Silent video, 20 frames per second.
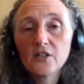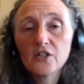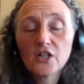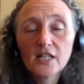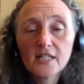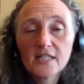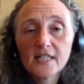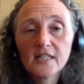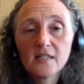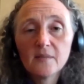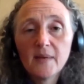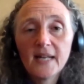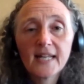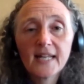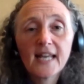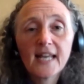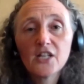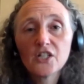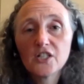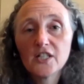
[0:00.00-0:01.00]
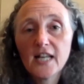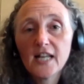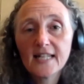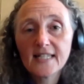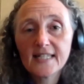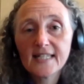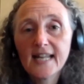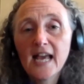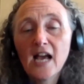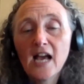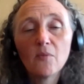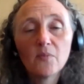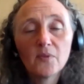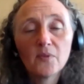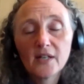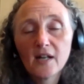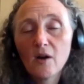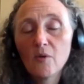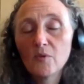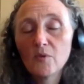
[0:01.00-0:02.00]
adjusting the medication, it hasn't helped,
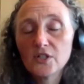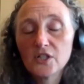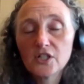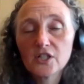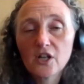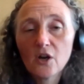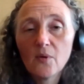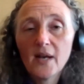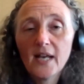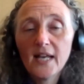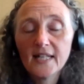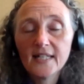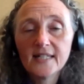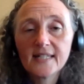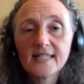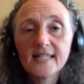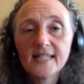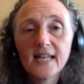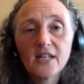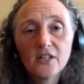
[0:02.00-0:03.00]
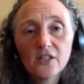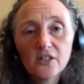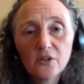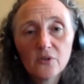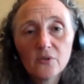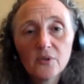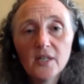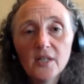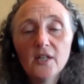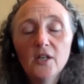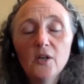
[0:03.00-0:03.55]
then I would just go ahead and say, no,